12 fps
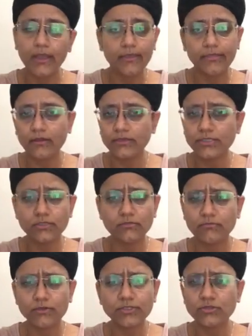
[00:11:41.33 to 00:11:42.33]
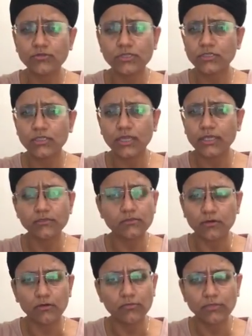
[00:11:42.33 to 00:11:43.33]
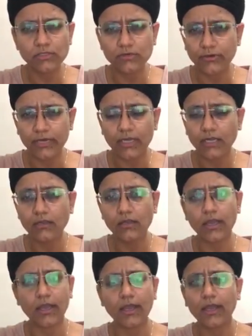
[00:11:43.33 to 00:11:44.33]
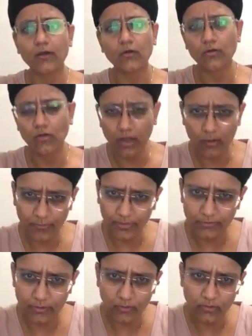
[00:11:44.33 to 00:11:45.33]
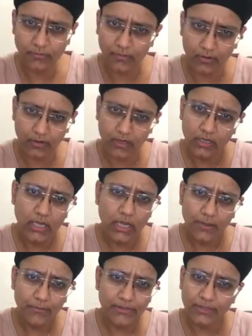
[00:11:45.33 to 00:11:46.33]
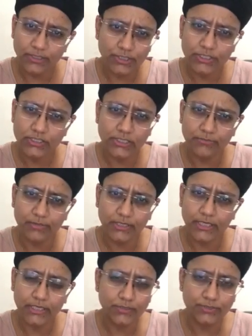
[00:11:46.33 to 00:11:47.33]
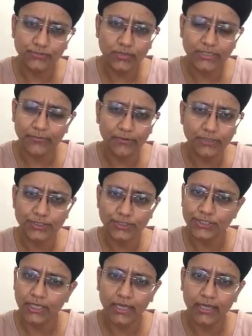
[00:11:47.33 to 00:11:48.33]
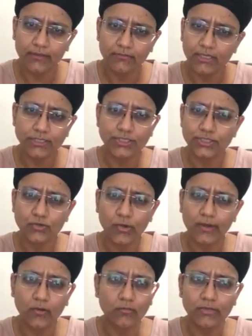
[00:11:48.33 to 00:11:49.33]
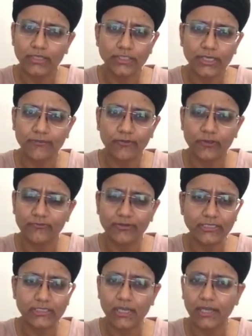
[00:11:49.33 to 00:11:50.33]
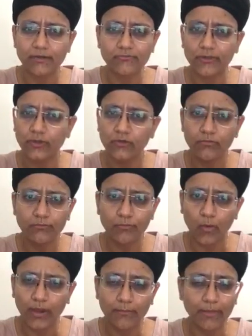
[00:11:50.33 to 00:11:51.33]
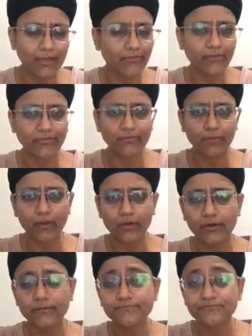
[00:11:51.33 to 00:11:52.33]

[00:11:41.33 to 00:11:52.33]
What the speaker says: There's no such thing as thermal screening. I don't know how people talked about it, but they just simply do a temperature check, and that's just quite normal, and check for your visa and for your boarding pass. That's about it.